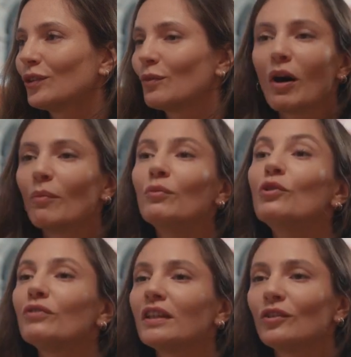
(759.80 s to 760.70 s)
mob
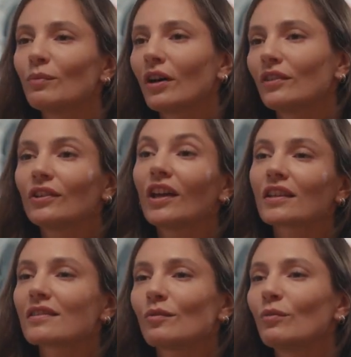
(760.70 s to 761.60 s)
movie, the
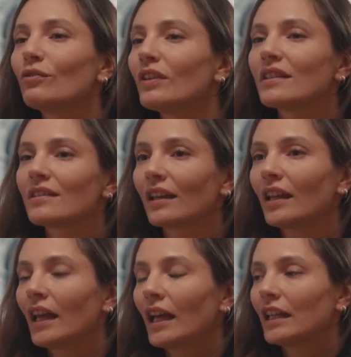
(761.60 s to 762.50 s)
gangster movie inside.
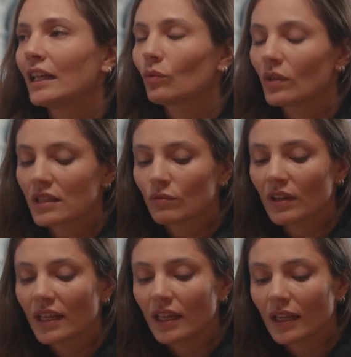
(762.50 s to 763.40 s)
It was
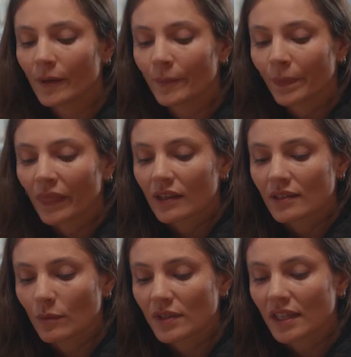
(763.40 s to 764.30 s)
really
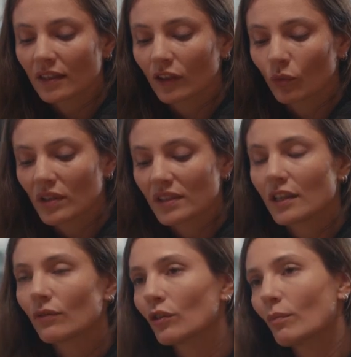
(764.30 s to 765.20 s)
something that was
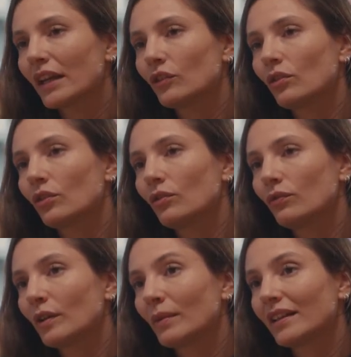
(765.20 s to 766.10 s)
given by the
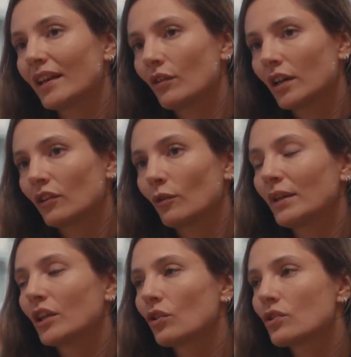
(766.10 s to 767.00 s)
female character,
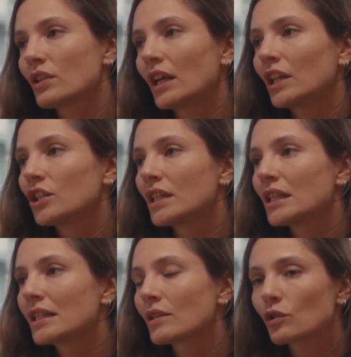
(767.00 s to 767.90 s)
because
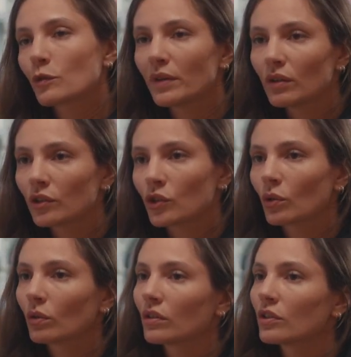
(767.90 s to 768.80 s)
she's so
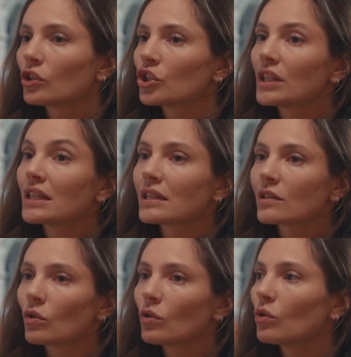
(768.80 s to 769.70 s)
spiritual, she's
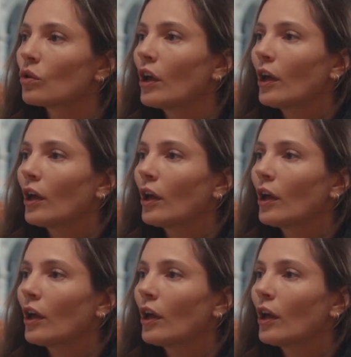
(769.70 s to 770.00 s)
so